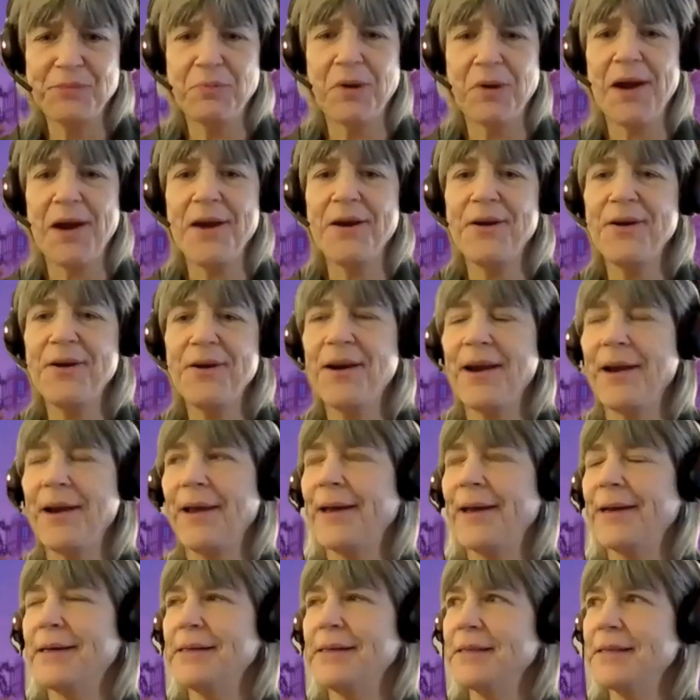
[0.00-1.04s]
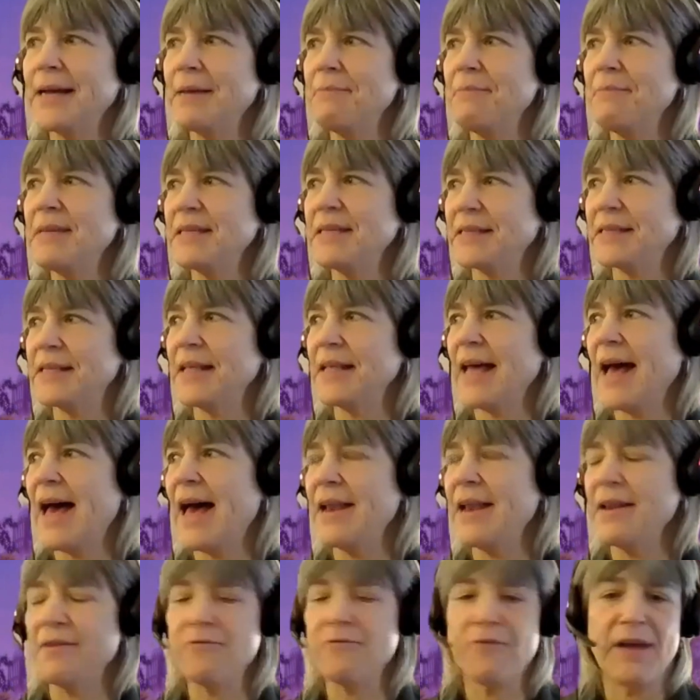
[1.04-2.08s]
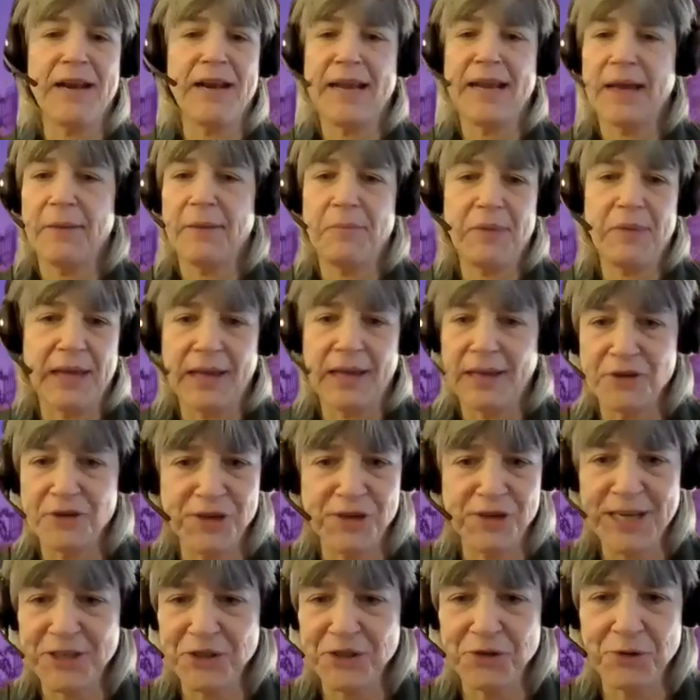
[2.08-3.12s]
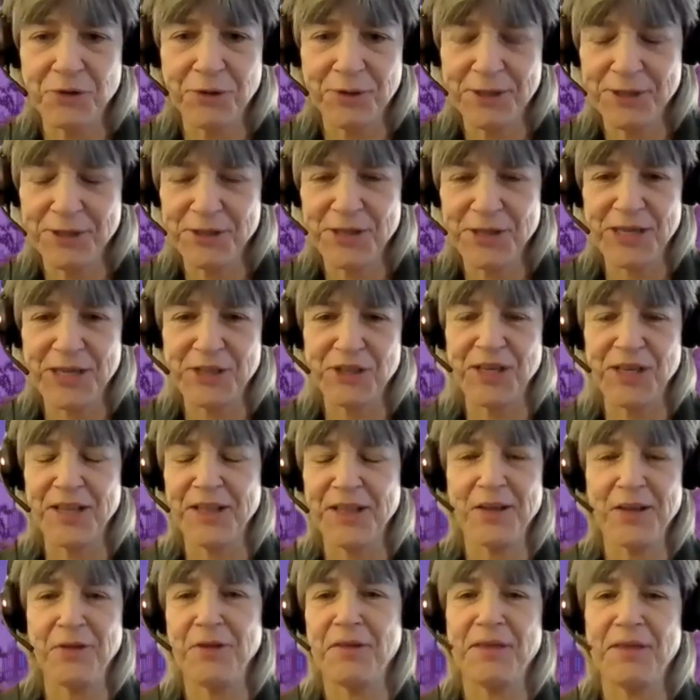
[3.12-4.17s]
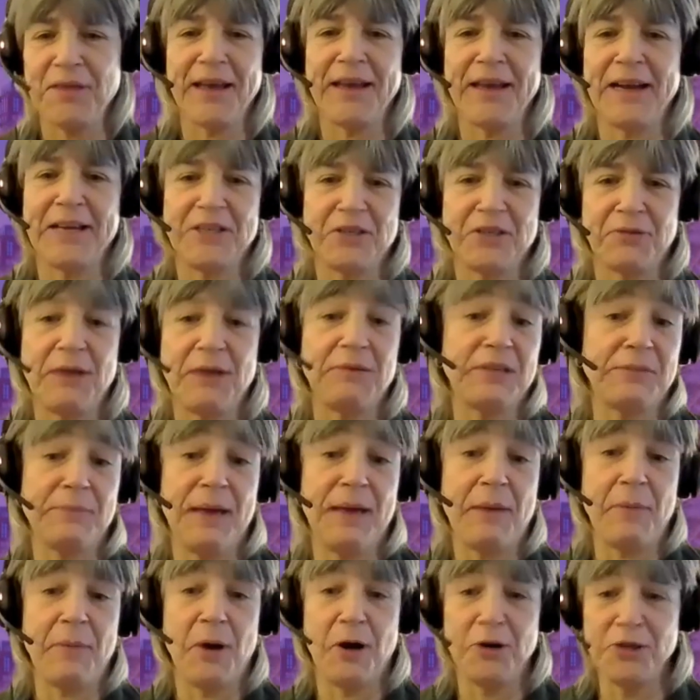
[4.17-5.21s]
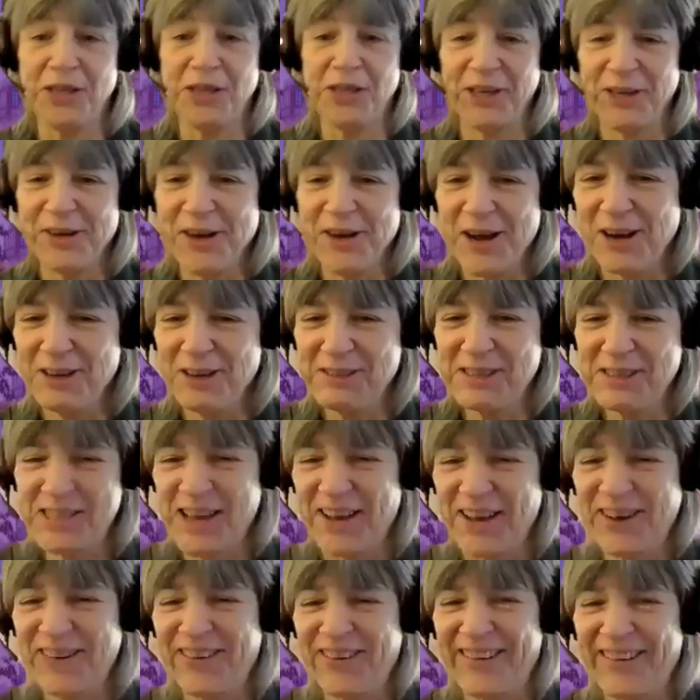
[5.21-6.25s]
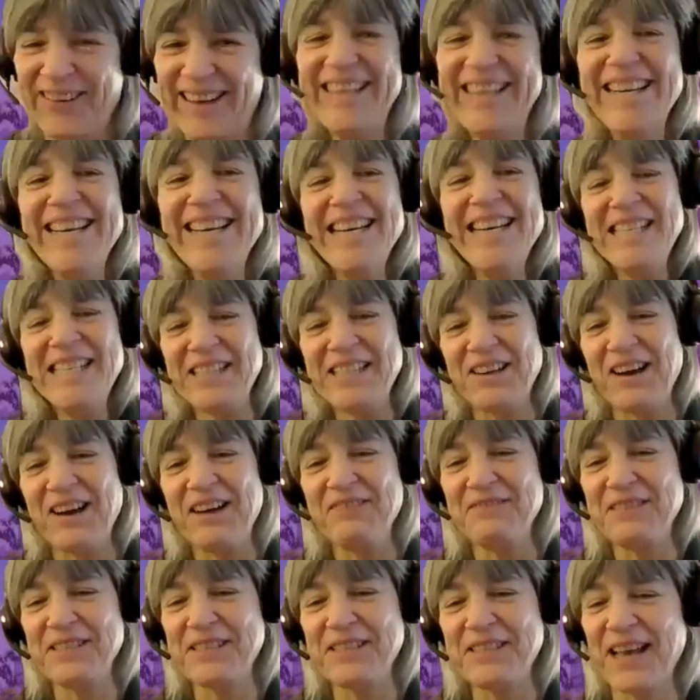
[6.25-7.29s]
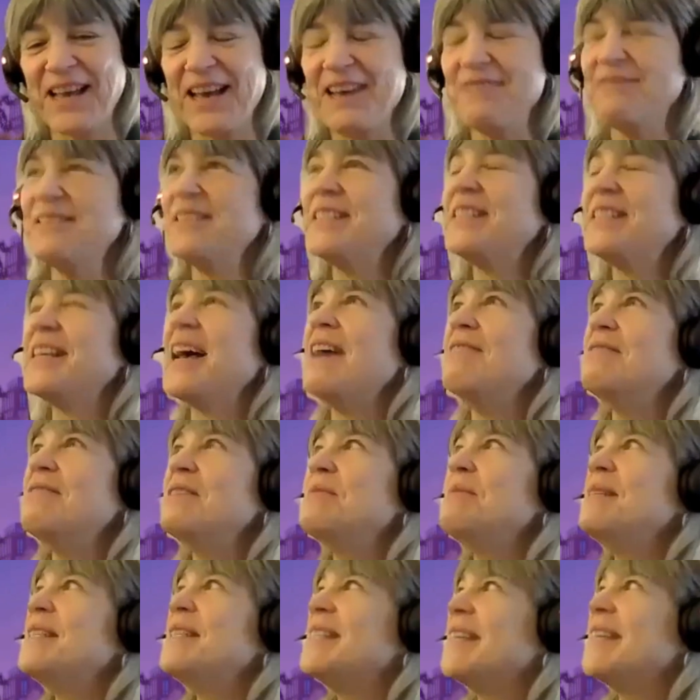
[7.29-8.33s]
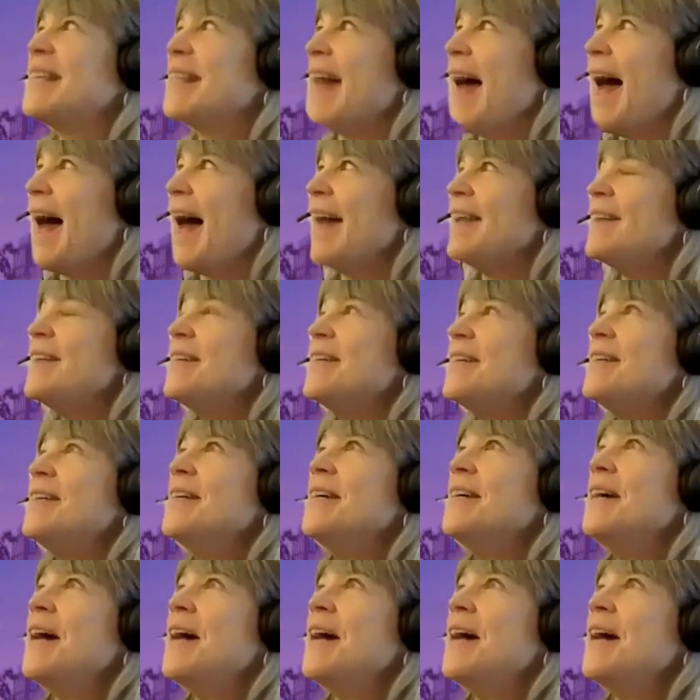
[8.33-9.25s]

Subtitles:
years prior, and I missed that and running a big international organization. The only thing I got to write was memos, so I was missing that.